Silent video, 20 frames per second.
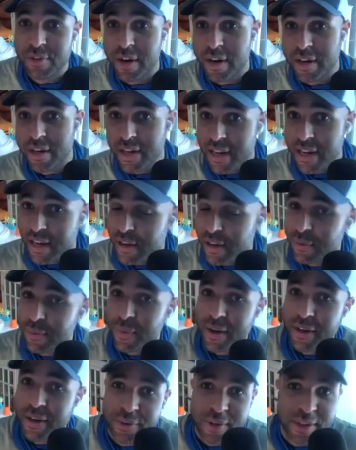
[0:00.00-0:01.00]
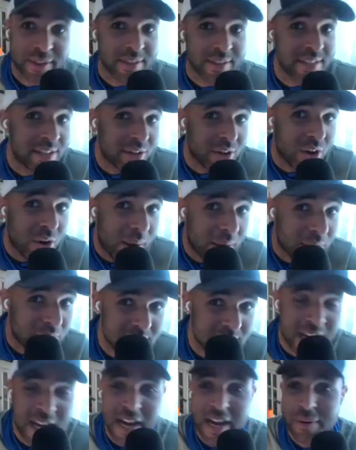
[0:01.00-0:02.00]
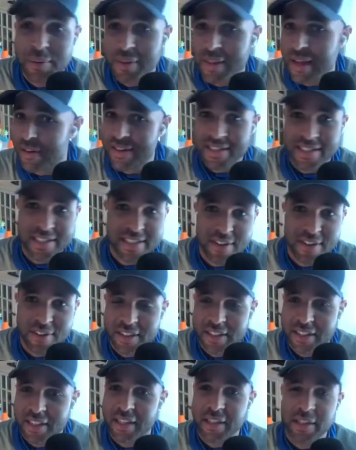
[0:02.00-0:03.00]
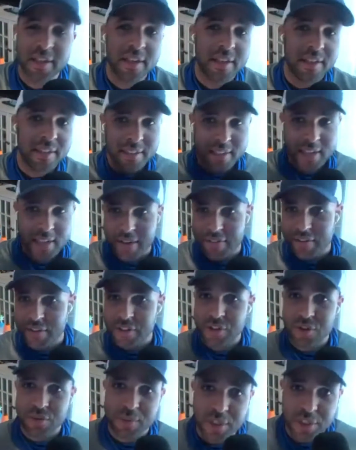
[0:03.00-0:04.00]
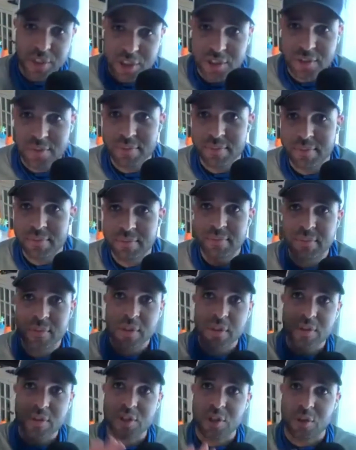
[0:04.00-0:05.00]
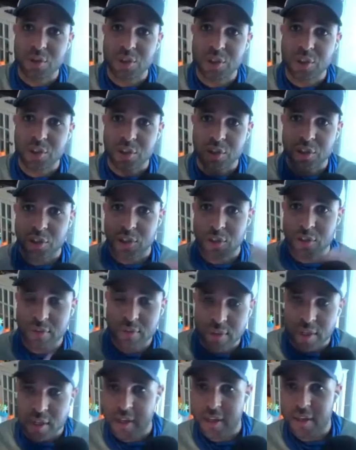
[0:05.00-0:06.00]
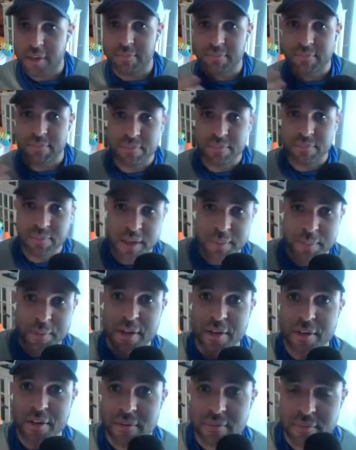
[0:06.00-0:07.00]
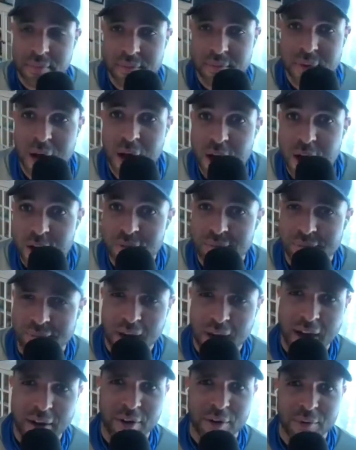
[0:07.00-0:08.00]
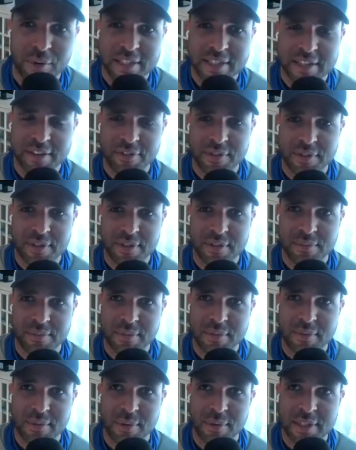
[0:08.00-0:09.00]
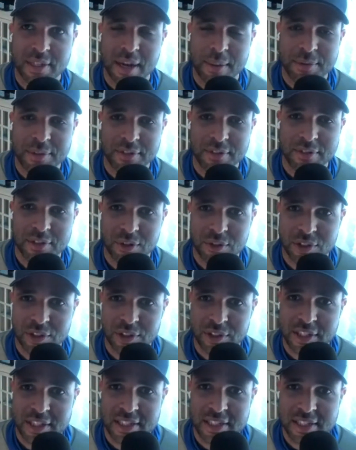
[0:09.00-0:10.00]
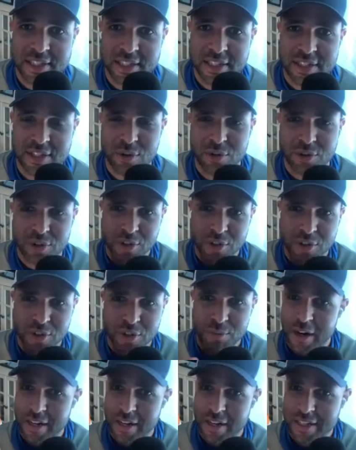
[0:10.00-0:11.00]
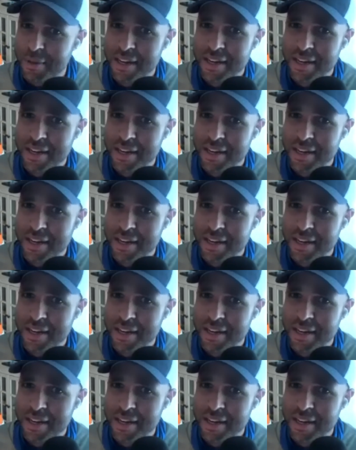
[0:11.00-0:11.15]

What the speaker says: now when you can still go outside without necessarily like having too much social, like being, I don't know, what's the difference? What's the opposite of social distancing? Social proximity?